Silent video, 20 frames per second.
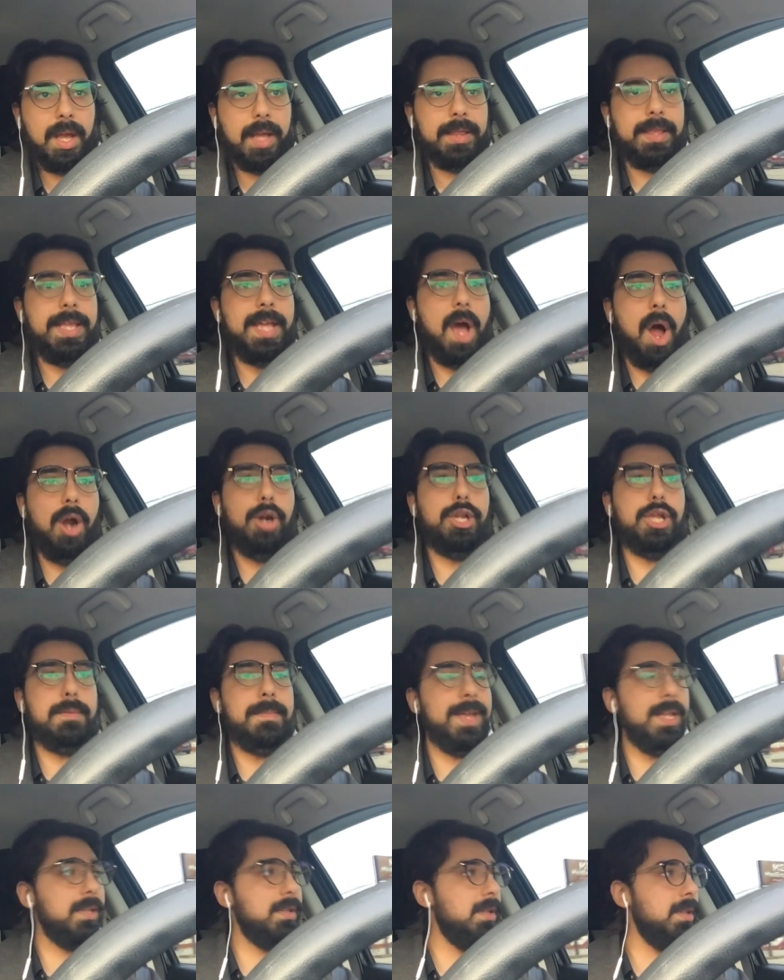The
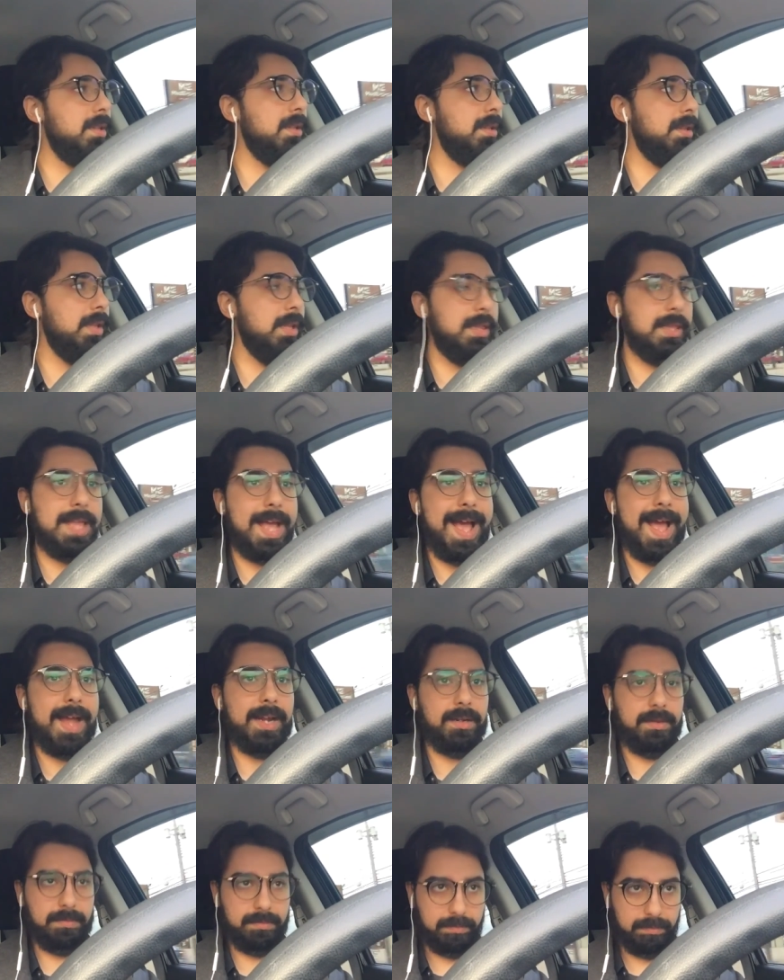argument that
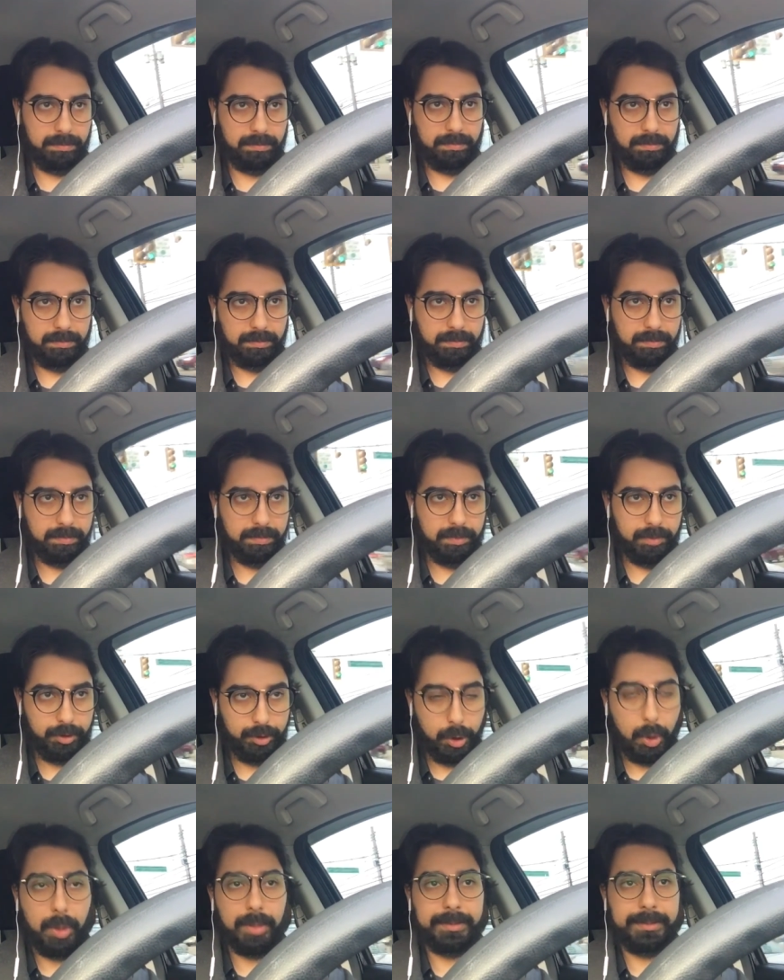
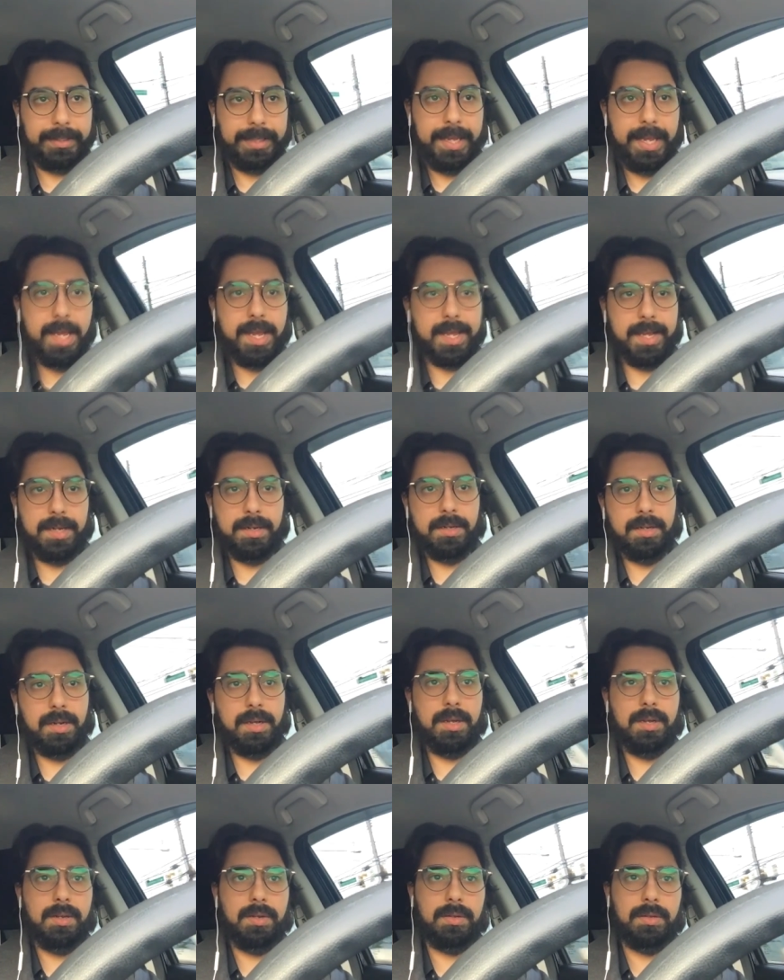Tulsi and
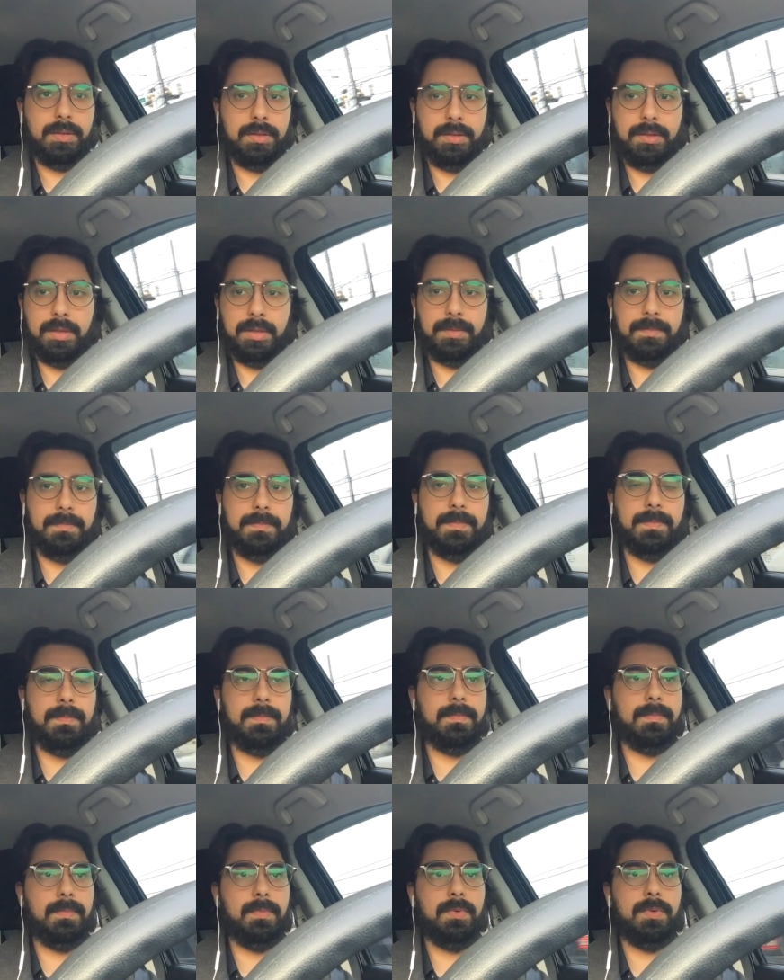the
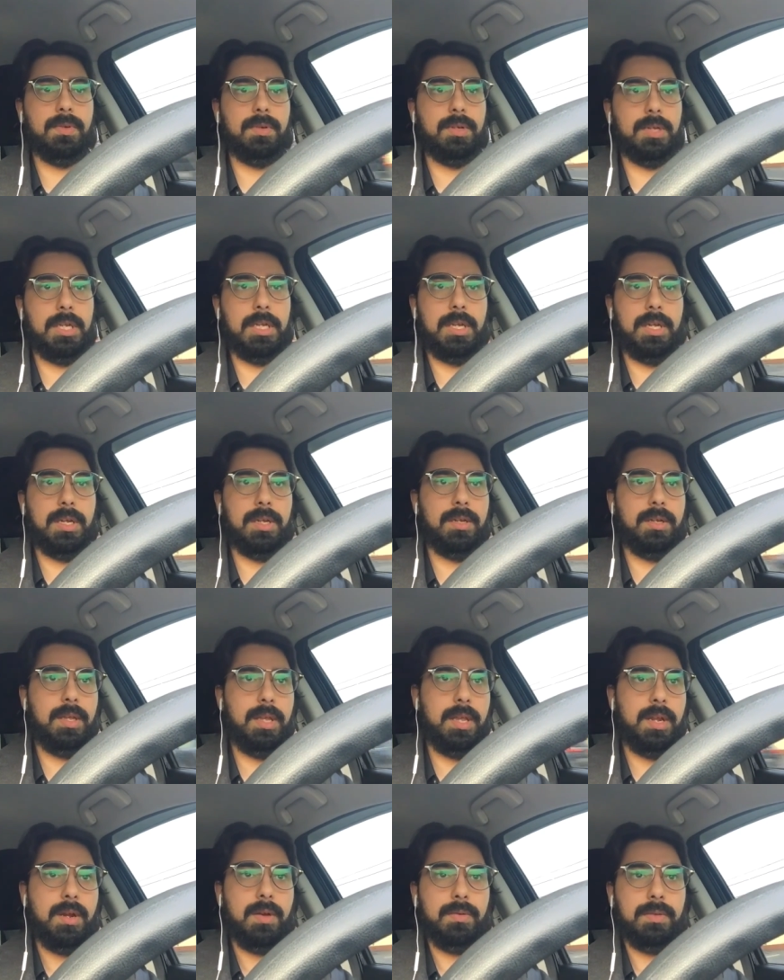
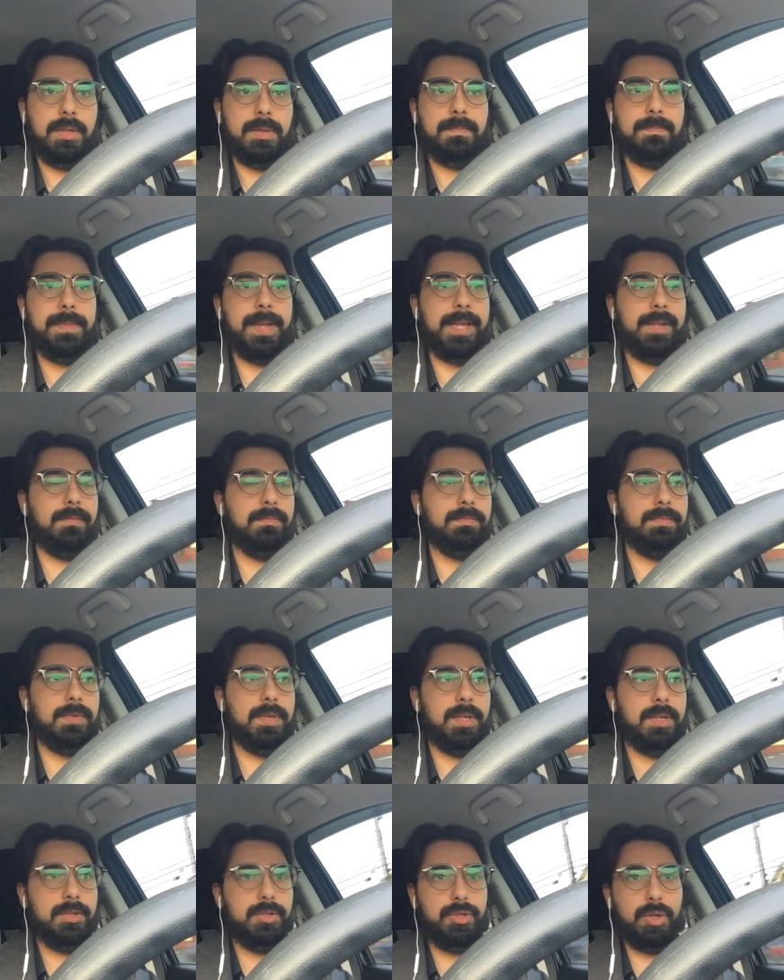you know the big
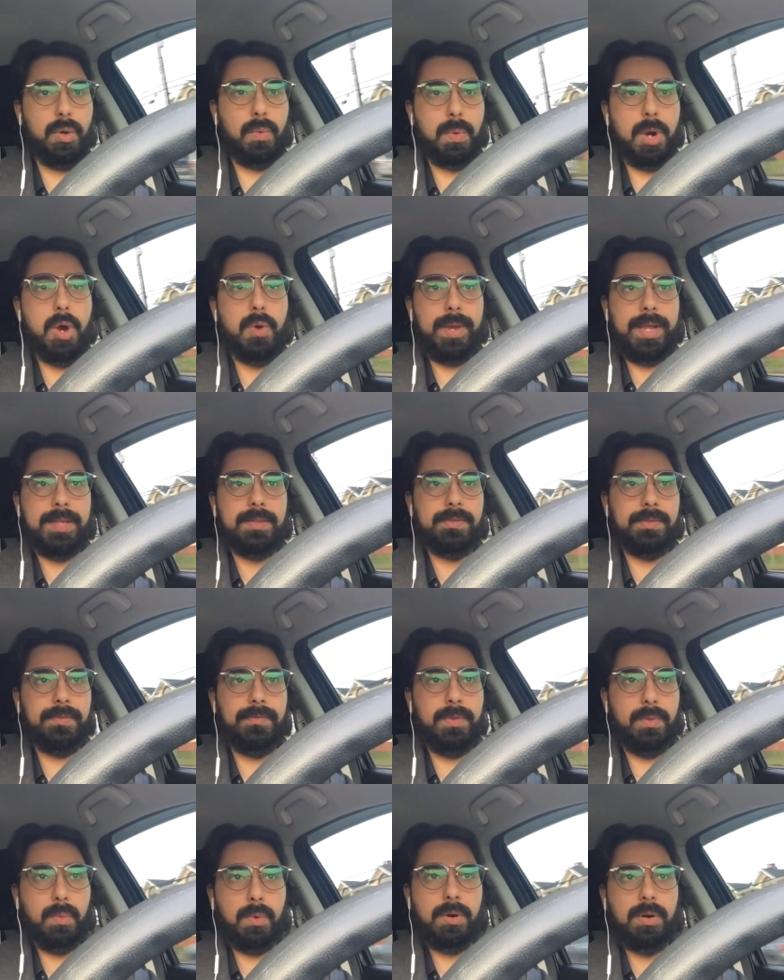Joe Rogans of
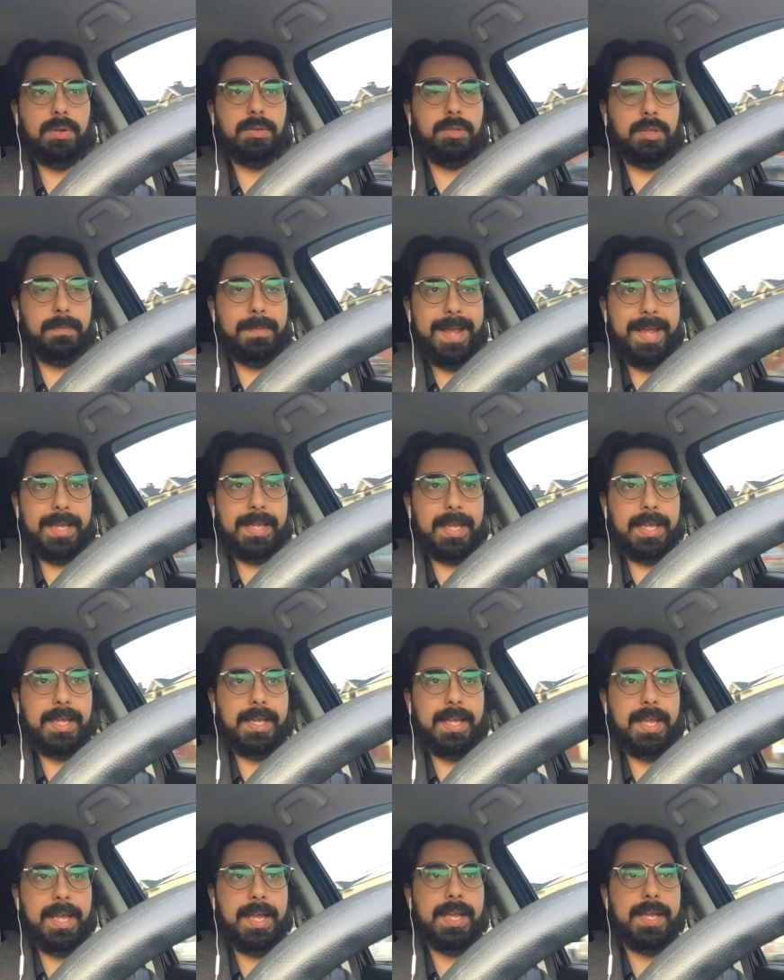the world are
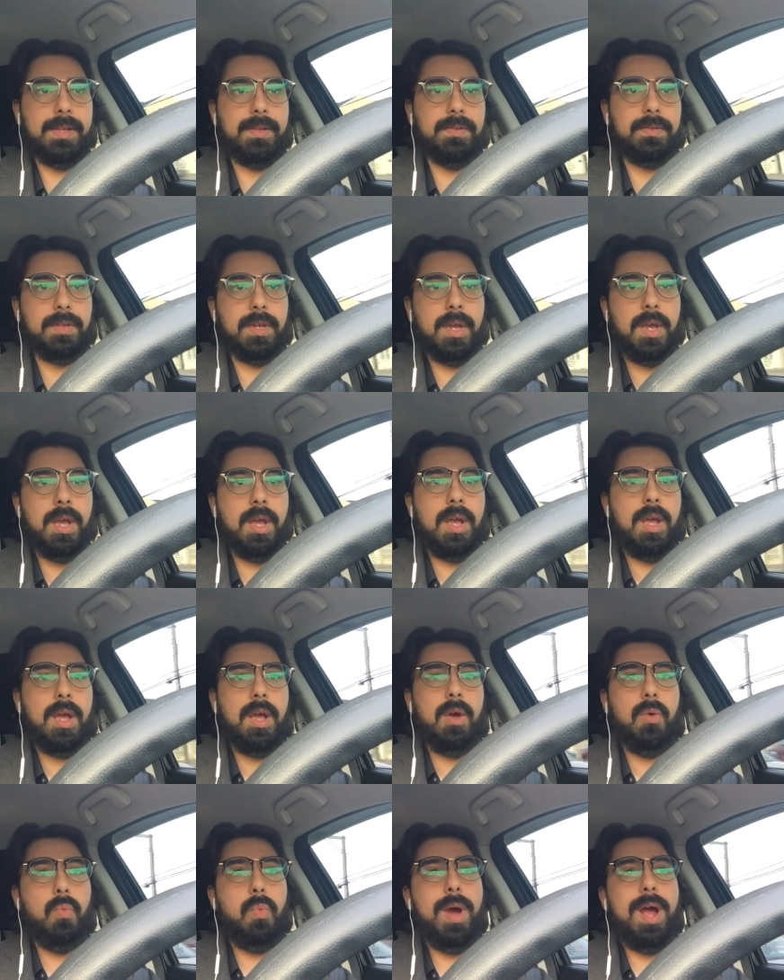making is
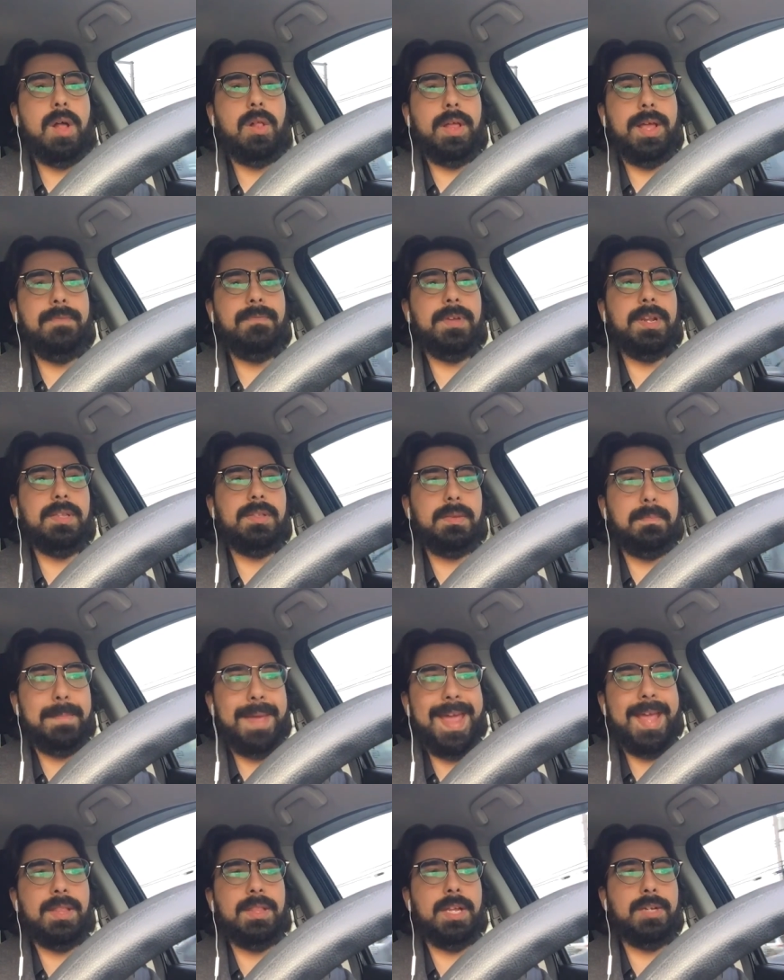well, if it is a
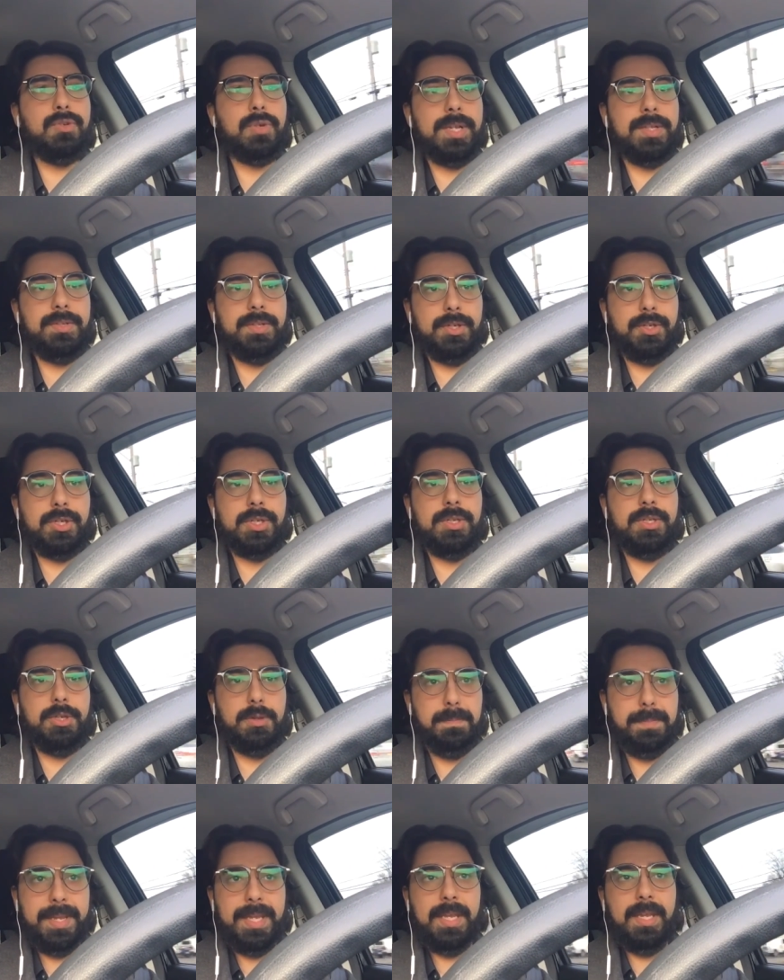man that transitioned
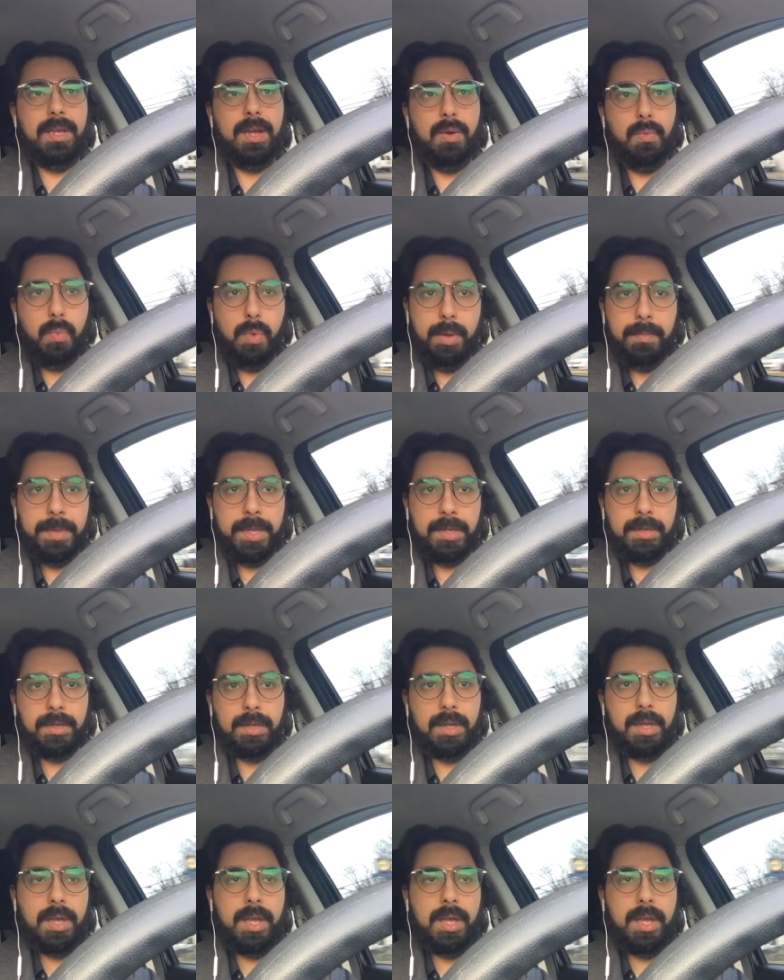to be a woman,